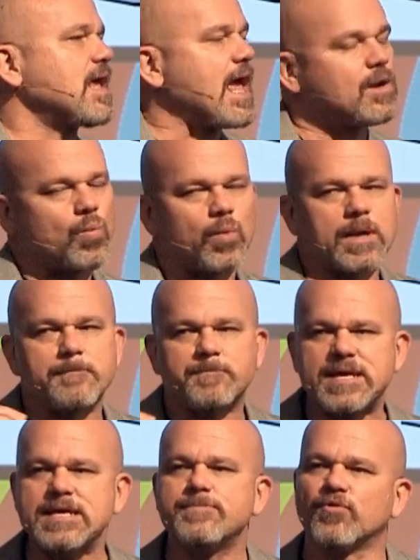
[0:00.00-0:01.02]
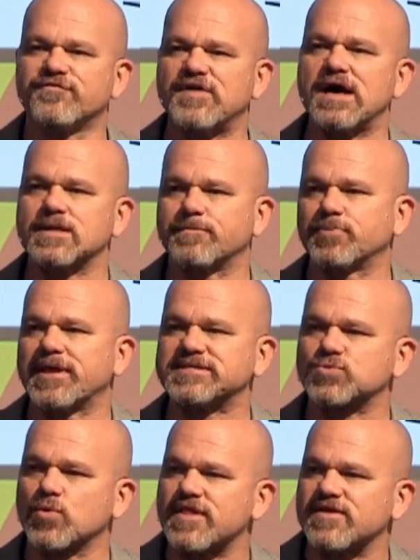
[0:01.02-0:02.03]
And when people find a
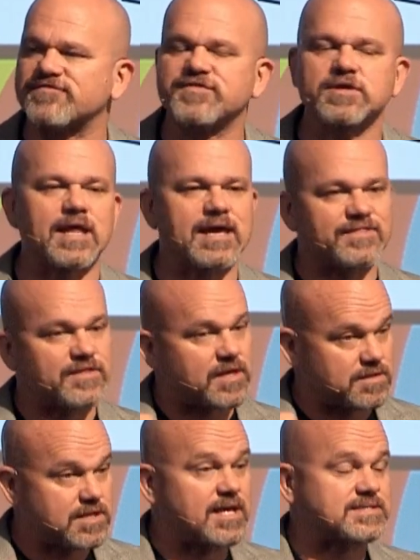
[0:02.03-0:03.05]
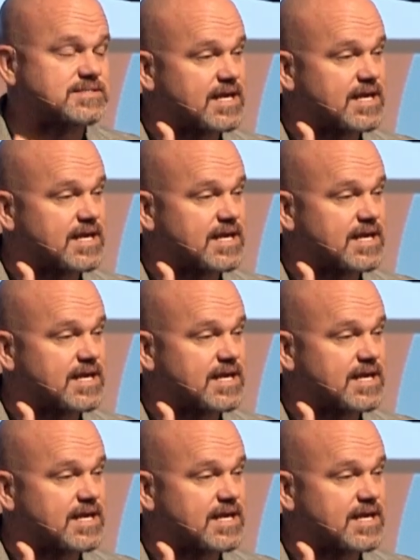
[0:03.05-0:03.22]
place where they feel like that, yes,